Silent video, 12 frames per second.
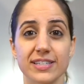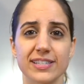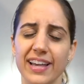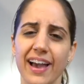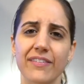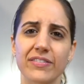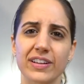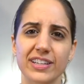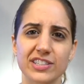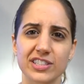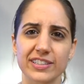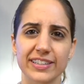is
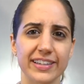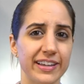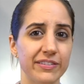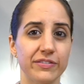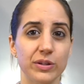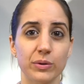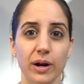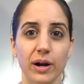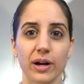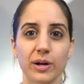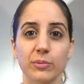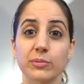actually if you are
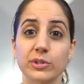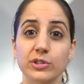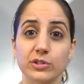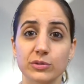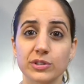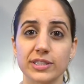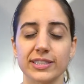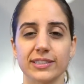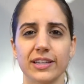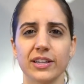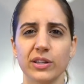producing,